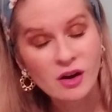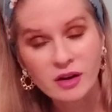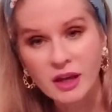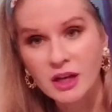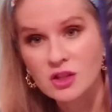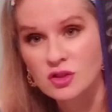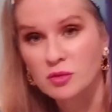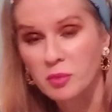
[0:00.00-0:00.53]

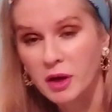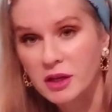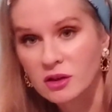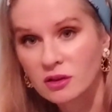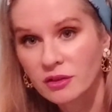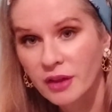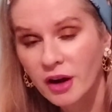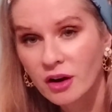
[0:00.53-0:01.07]
Archangel
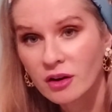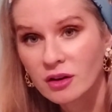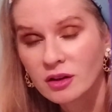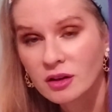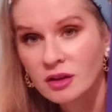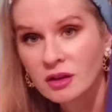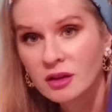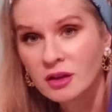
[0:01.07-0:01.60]
Michael there,
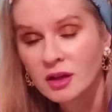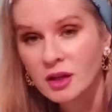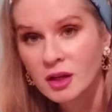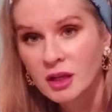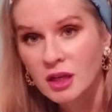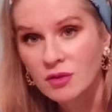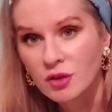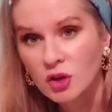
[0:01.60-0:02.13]

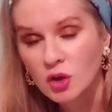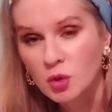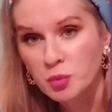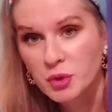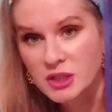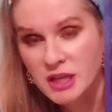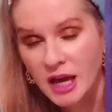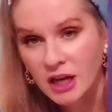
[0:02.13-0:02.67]
giving you
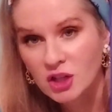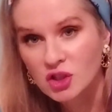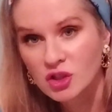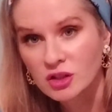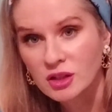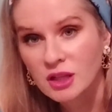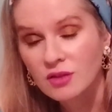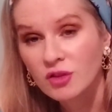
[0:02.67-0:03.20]

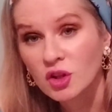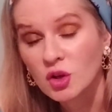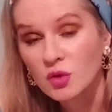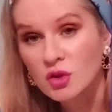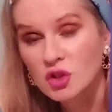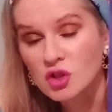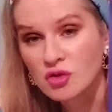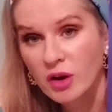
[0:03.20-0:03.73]
protection, giving you
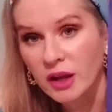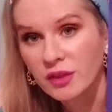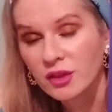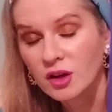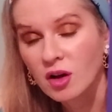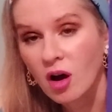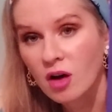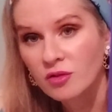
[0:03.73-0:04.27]
the strength
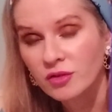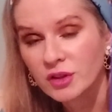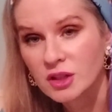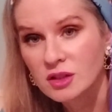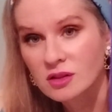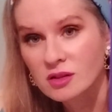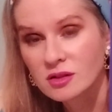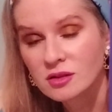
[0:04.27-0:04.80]
and
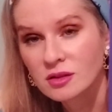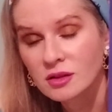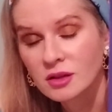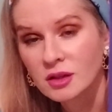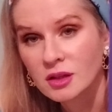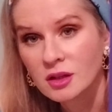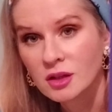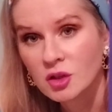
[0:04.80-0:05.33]
confidence
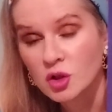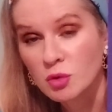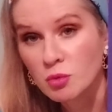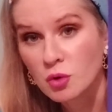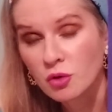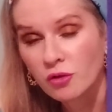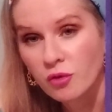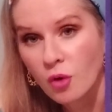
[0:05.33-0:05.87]
to
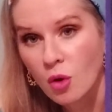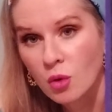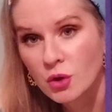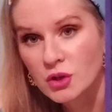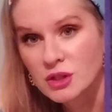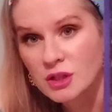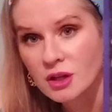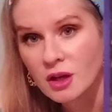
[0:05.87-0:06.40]
move
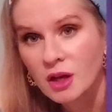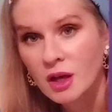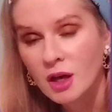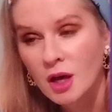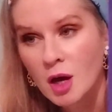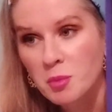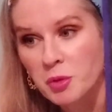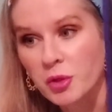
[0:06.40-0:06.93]
forward.
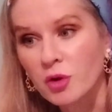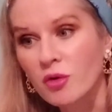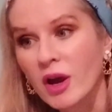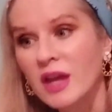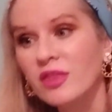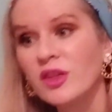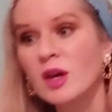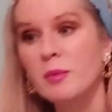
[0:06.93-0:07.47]
But the
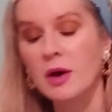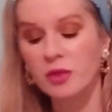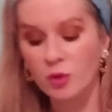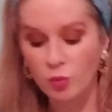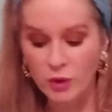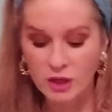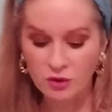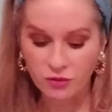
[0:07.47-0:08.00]
great thing about the
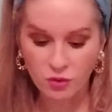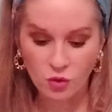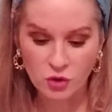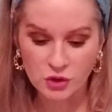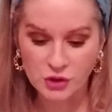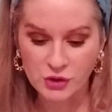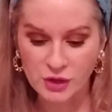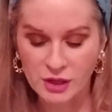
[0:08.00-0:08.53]
Wheel of
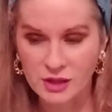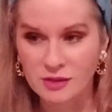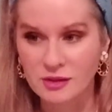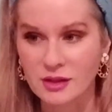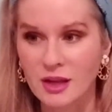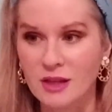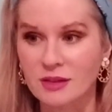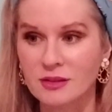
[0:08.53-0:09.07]
Fortune
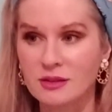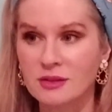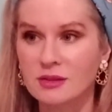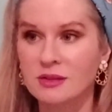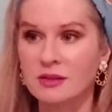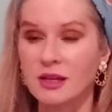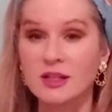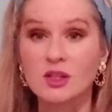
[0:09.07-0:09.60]
is
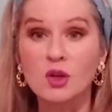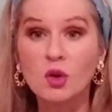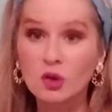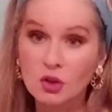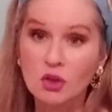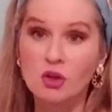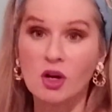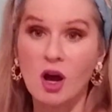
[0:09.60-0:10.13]
it's it's a good
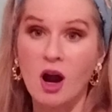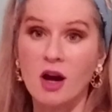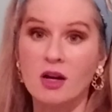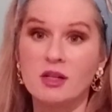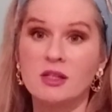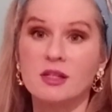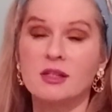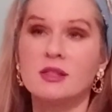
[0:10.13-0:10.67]
luck
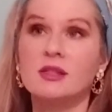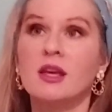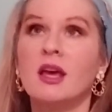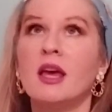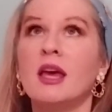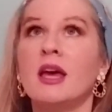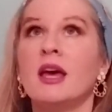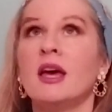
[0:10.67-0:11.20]
card. It's
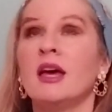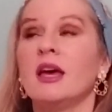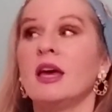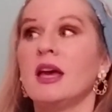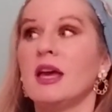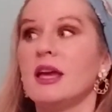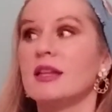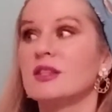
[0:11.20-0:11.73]

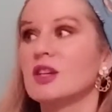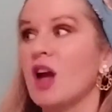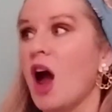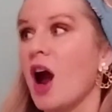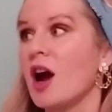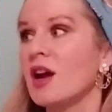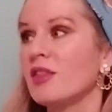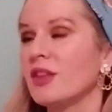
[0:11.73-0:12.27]
it's a
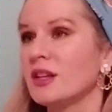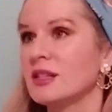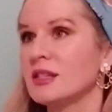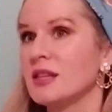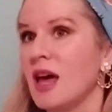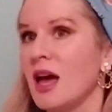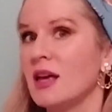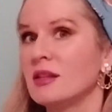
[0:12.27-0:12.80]
card that
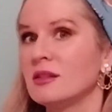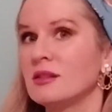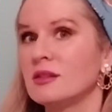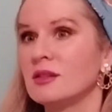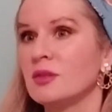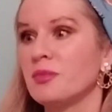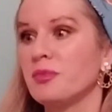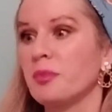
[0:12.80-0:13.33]

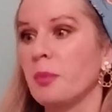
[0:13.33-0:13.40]
says